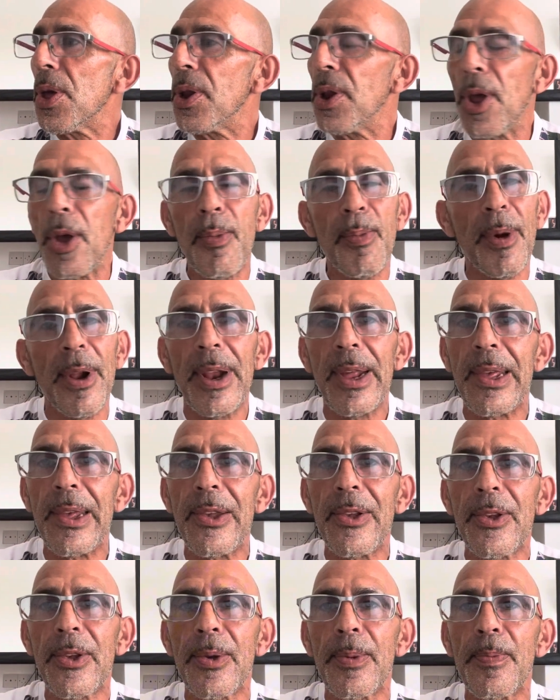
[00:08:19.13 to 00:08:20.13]
no
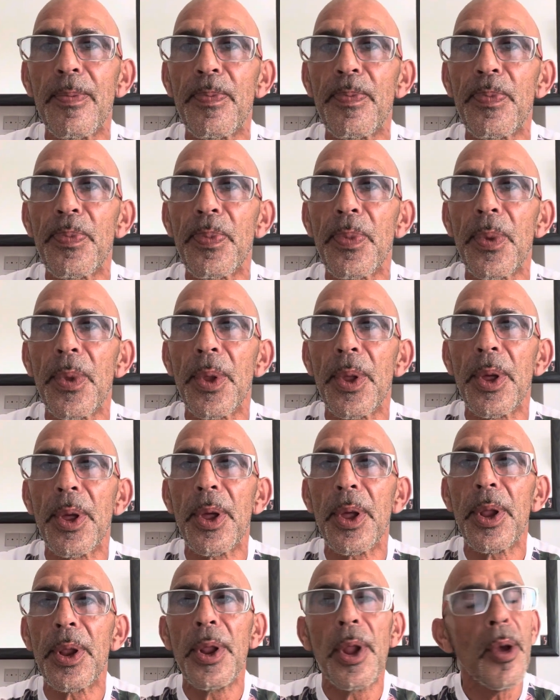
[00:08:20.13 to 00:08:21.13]
police,
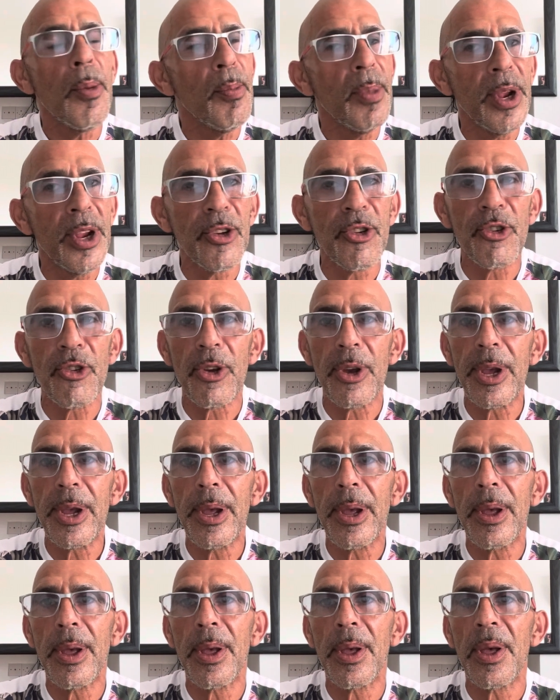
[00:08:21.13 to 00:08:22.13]
no ministry
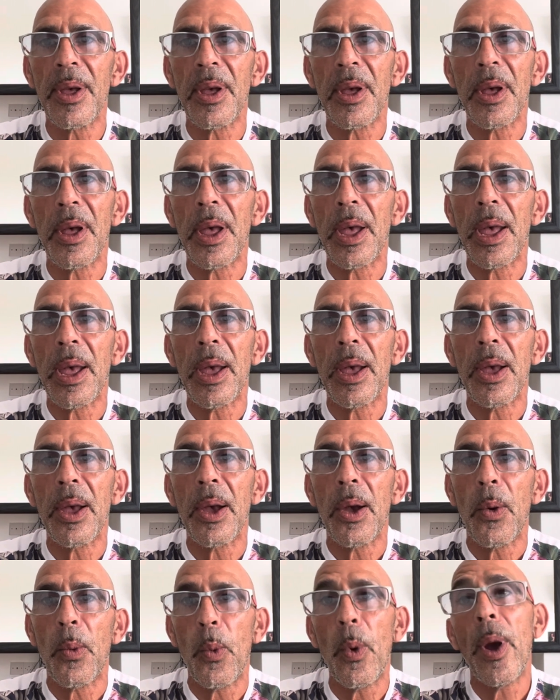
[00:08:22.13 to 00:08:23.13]

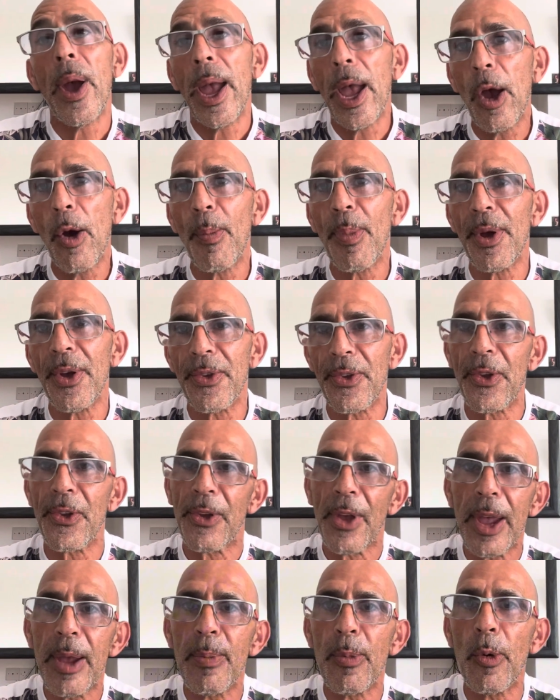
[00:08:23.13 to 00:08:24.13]
will help a
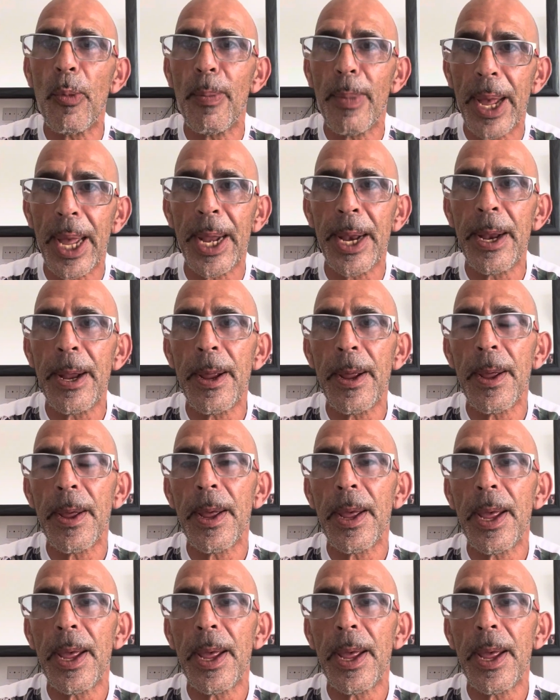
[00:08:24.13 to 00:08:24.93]
disabled man